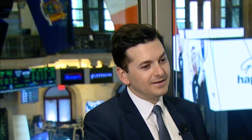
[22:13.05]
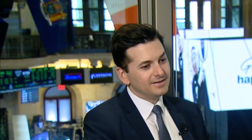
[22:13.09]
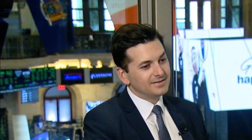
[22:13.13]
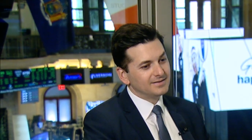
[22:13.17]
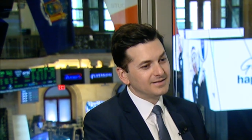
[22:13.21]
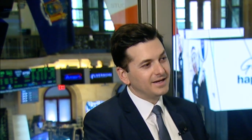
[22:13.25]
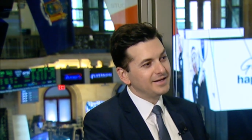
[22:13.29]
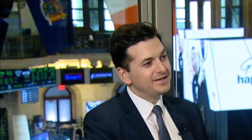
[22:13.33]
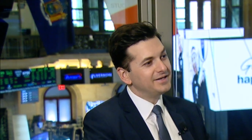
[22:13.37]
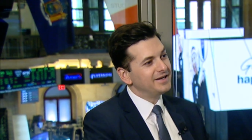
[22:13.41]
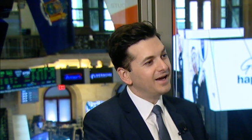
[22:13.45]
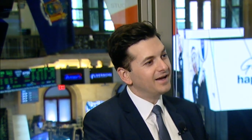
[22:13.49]

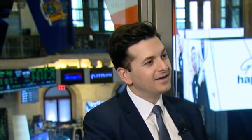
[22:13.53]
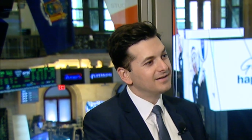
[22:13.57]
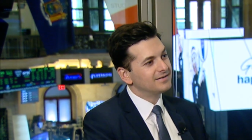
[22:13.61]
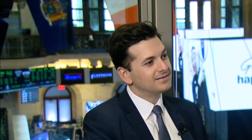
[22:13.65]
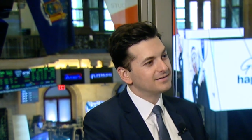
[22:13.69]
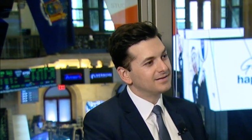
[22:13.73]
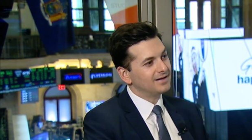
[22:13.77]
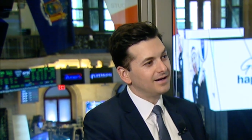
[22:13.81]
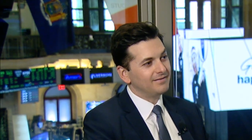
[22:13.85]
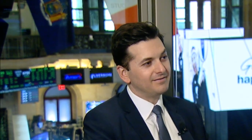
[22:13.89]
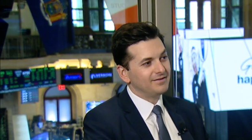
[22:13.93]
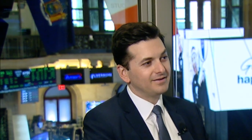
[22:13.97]
said yes
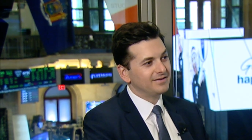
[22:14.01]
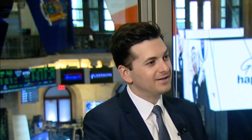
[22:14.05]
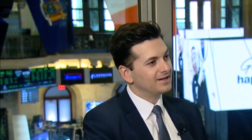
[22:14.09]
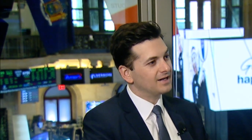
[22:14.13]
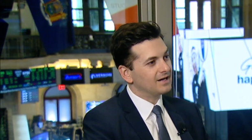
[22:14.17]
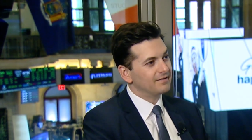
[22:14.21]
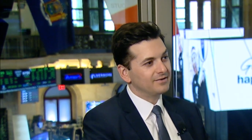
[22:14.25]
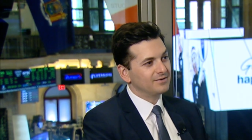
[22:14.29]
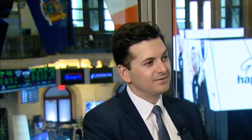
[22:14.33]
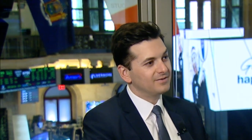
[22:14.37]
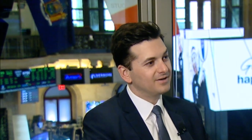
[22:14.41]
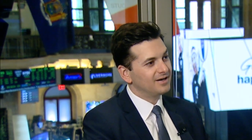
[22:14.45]
to everything
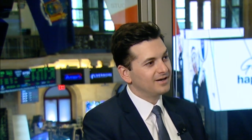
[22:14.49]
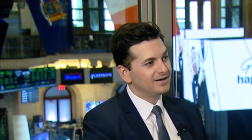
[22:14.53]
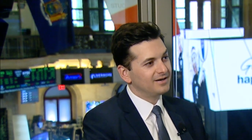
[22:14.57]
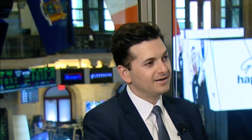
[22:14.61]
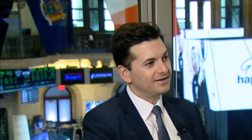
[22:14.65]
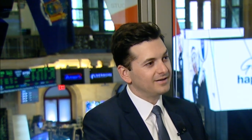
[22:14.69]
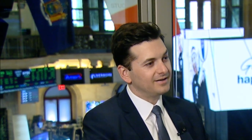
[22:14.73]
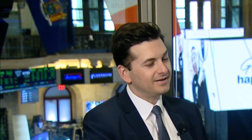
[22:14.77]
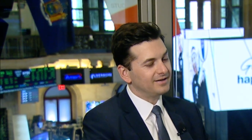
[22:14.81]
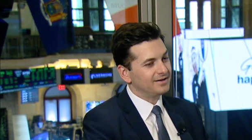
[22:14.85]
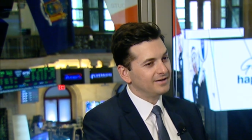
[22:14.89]
everywhere.